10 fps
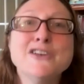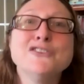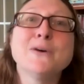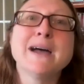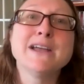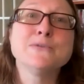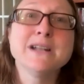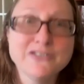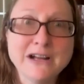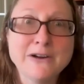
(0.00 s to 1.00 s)
So I had
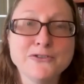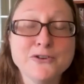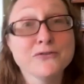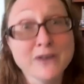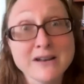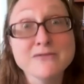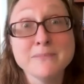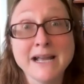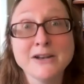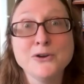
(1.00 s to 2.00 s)
reached out to a friend of
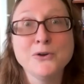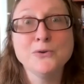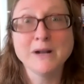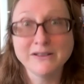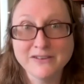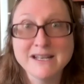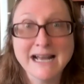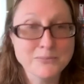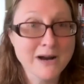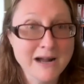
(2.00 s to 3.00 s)
mine who runs a
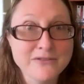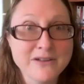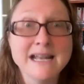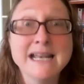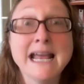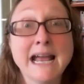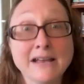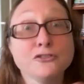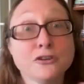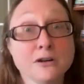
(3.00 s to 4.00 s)
nonprofit and
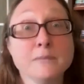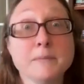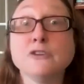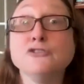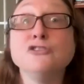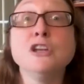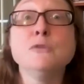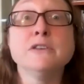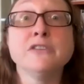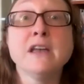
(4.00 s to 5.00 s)
asked her because she
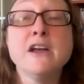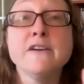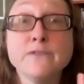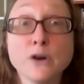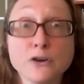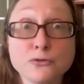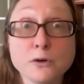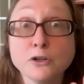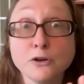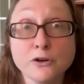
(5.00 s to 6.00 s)
was
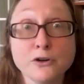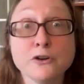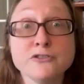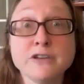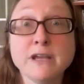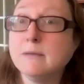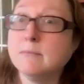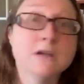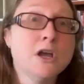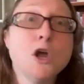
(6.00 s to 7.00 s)
virtual, her and her
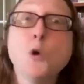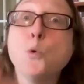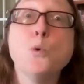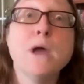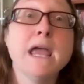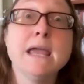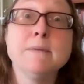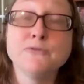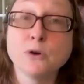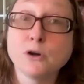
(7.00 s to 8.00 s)
team, way
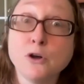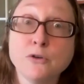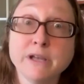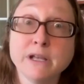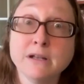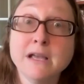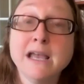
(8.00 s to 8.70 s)
before COVID.